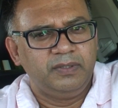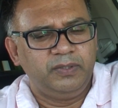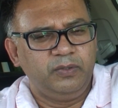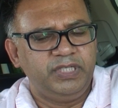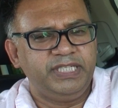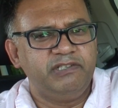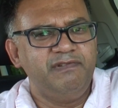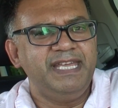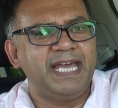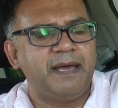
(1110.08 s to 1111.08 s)
So just to
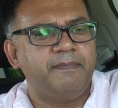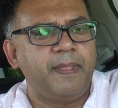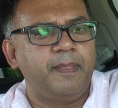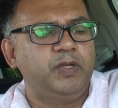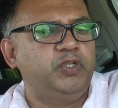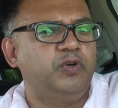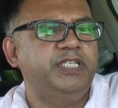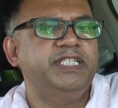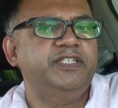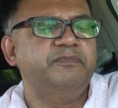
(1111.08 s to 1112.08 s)
recap, the
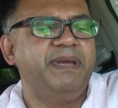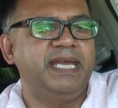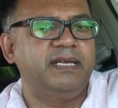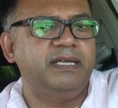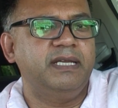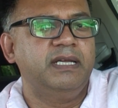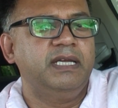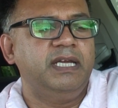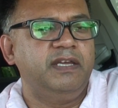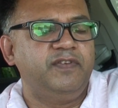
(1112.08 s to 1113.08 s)
choices you make,
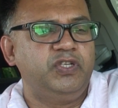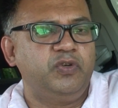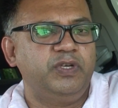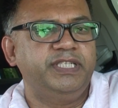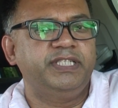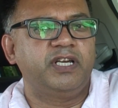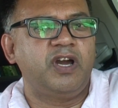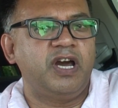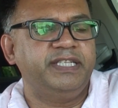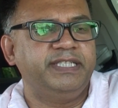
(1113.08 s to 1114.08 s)
if your choices are
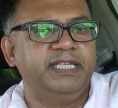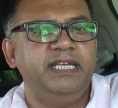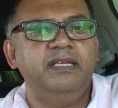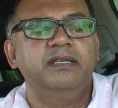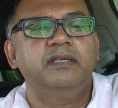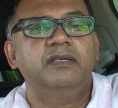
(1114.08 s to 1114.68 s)
constantly